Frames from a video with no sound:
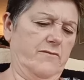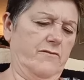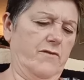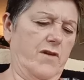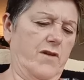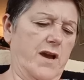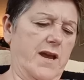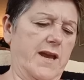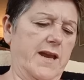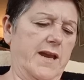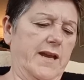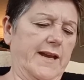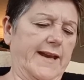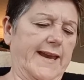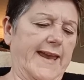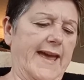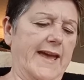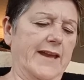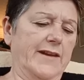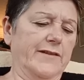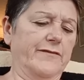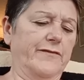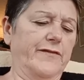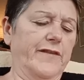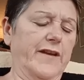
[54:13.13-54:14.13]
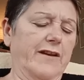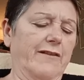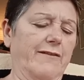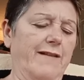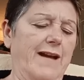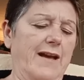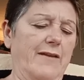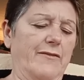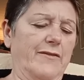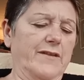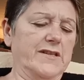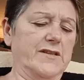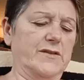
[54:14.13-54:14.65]
Right, I can't figure
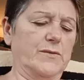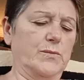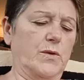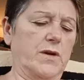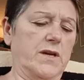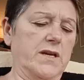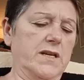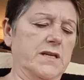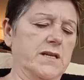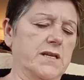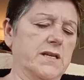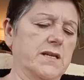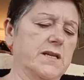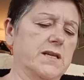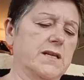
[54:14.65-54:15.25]
out this one.